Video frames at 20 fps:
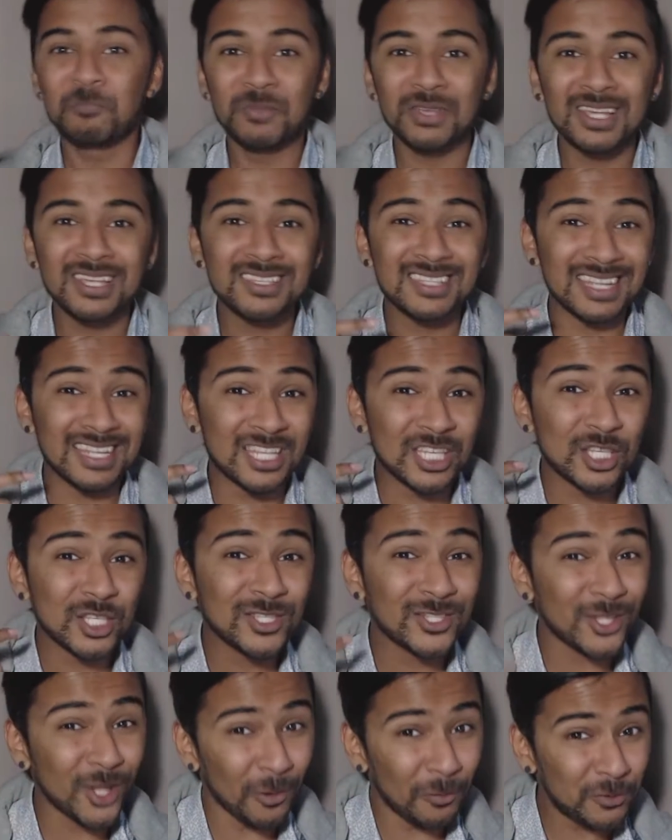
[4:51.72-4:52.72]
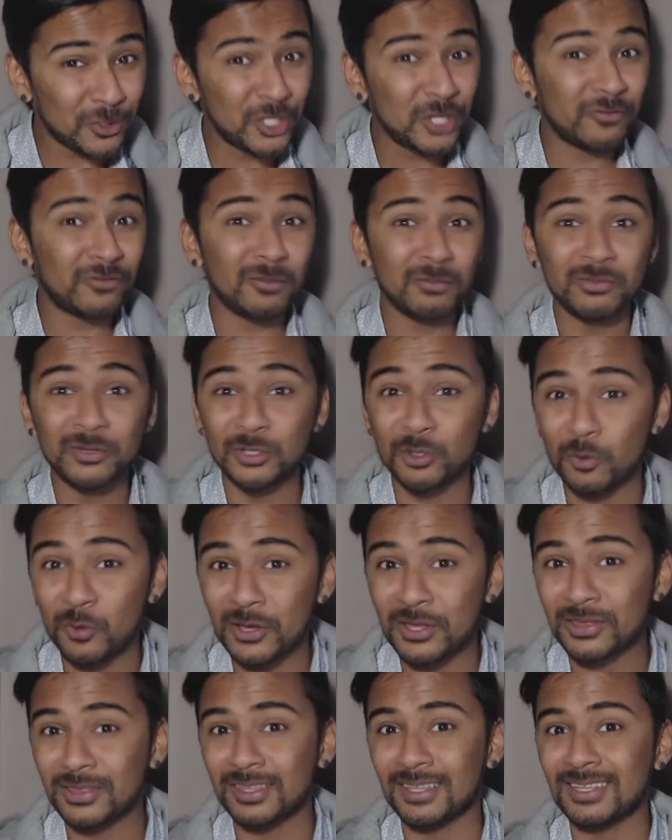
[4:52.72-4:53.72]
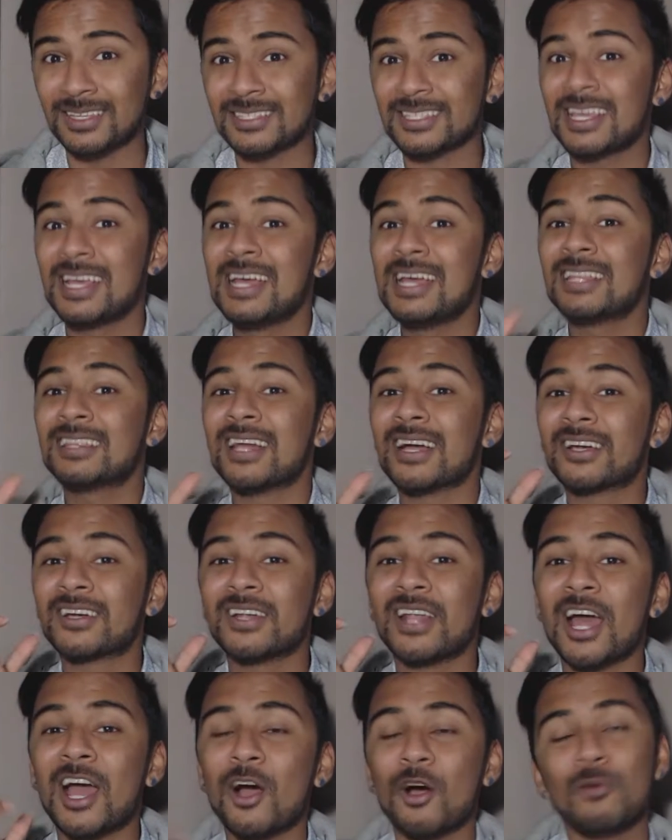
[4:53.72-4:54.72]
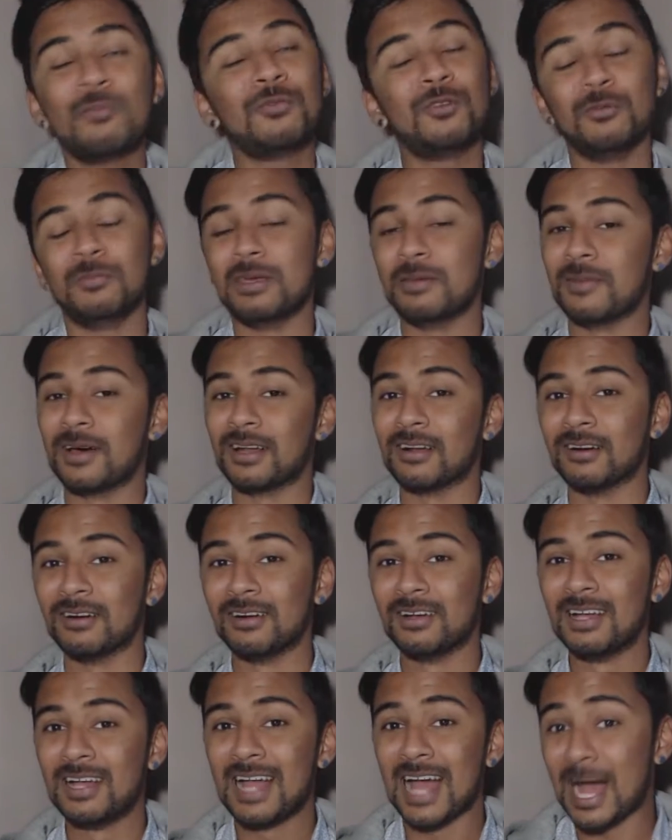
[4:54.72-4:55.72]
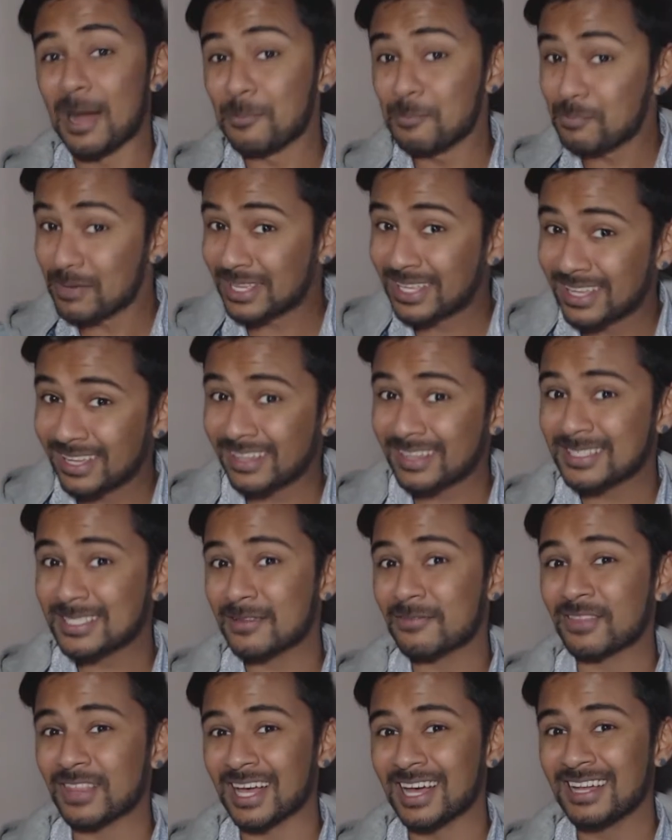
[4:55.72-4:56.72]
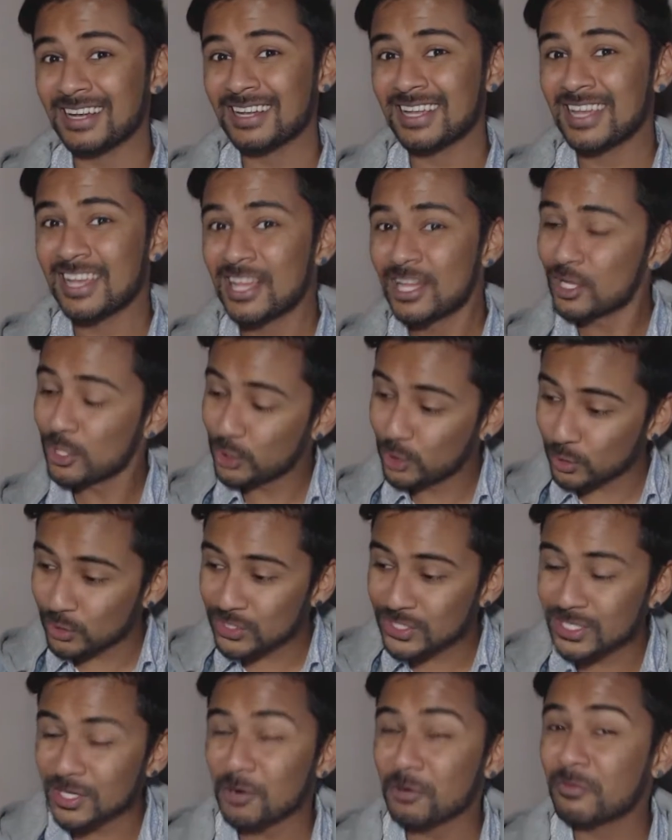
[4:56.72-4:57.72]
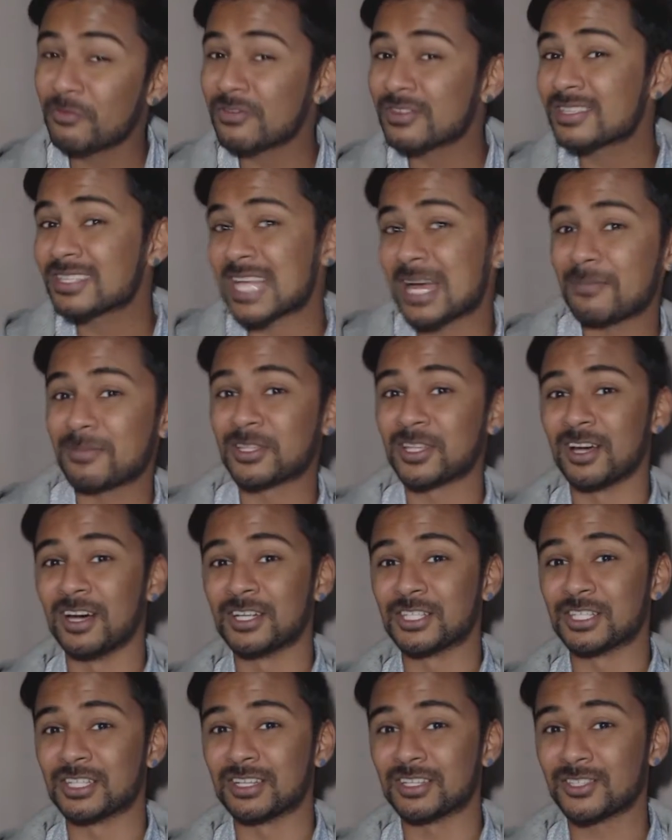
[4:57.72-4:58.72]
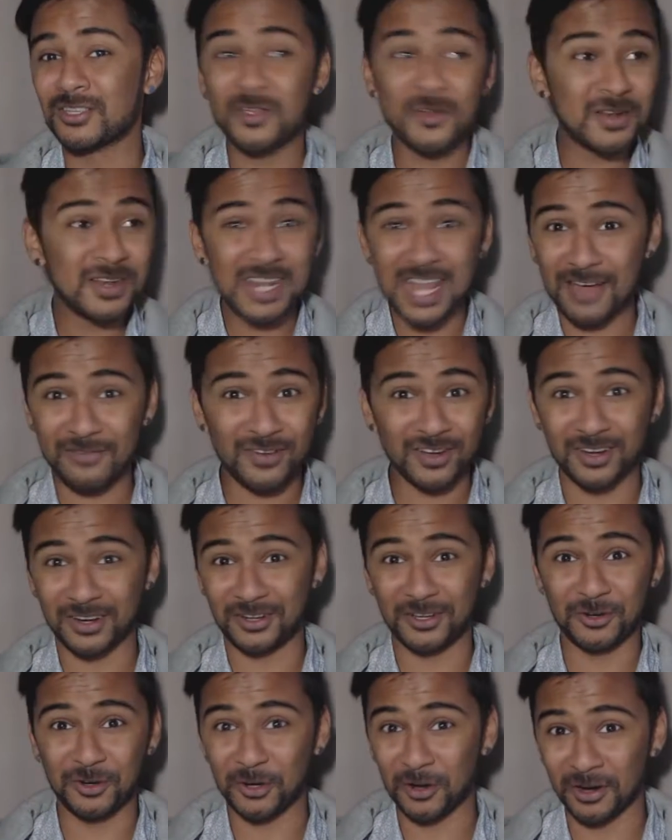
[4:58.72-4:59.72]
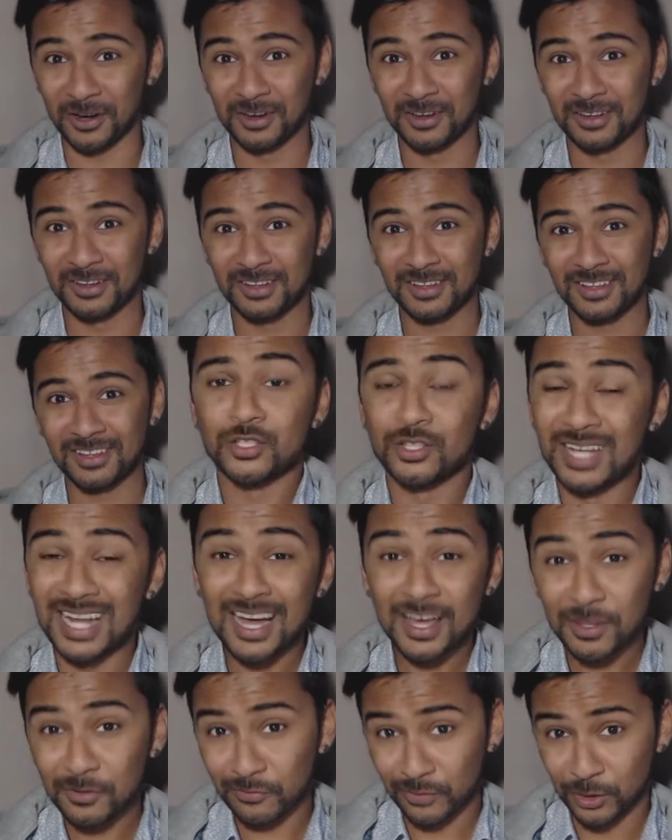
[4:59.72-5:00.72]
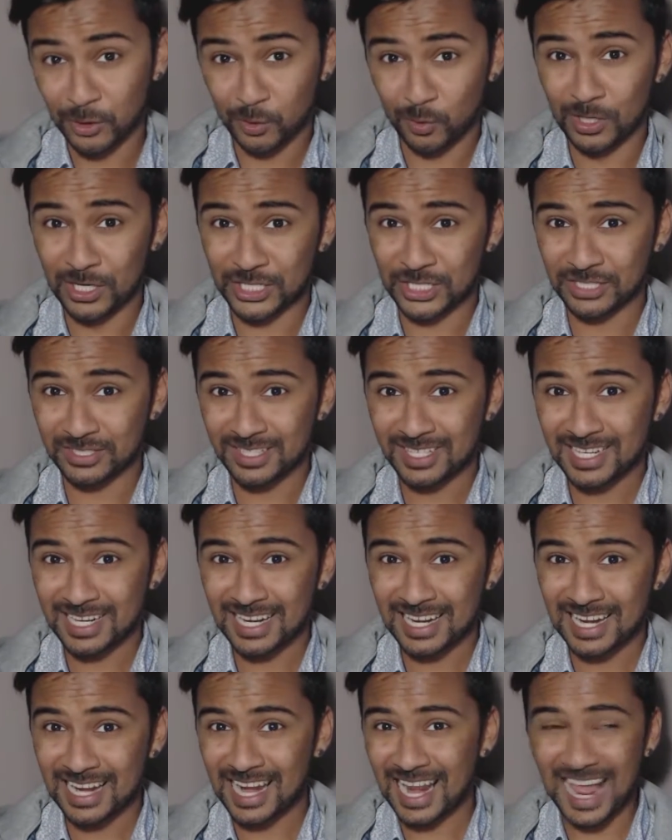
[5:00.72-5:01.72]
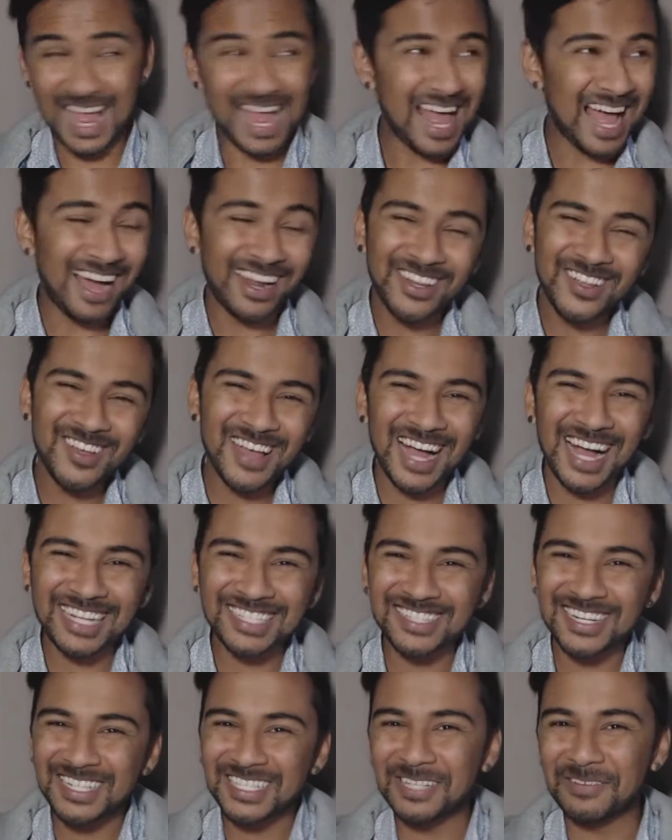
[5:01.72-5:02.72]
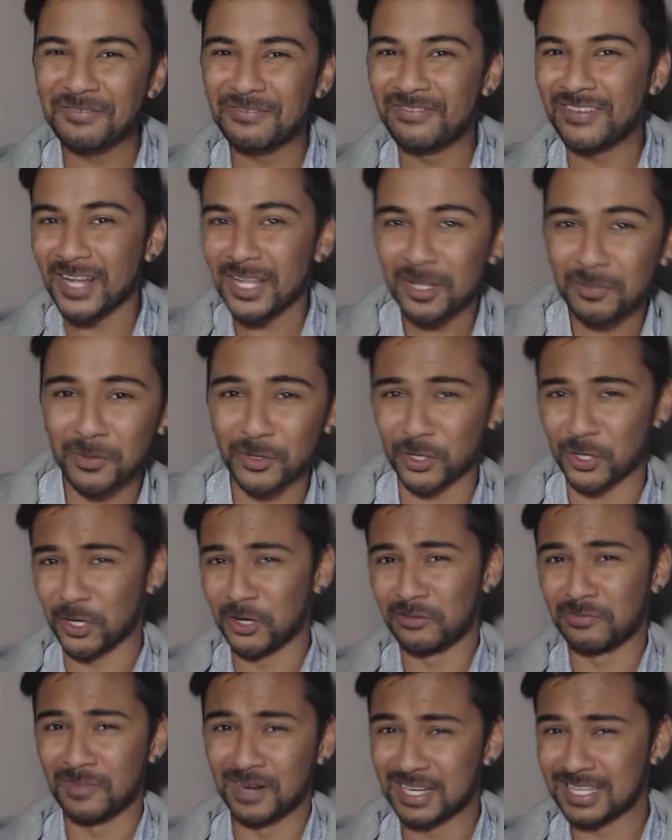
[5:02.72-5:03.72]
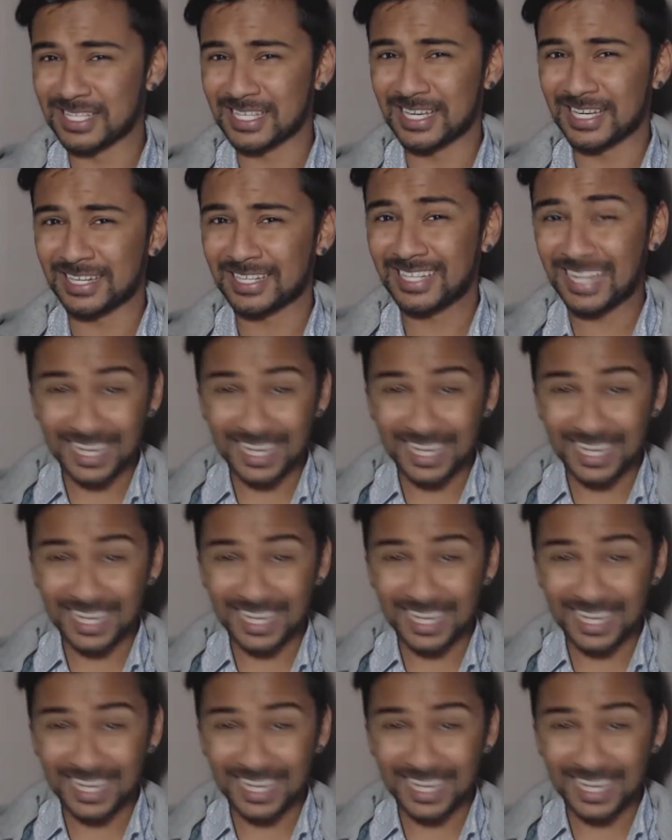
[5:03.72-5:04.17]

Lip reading: because it stops you from doing things that could help you be better. And because of that, you're self-sabotaging, so you're never gonna grow. So now the real question, how do you actually develop a growth mindset?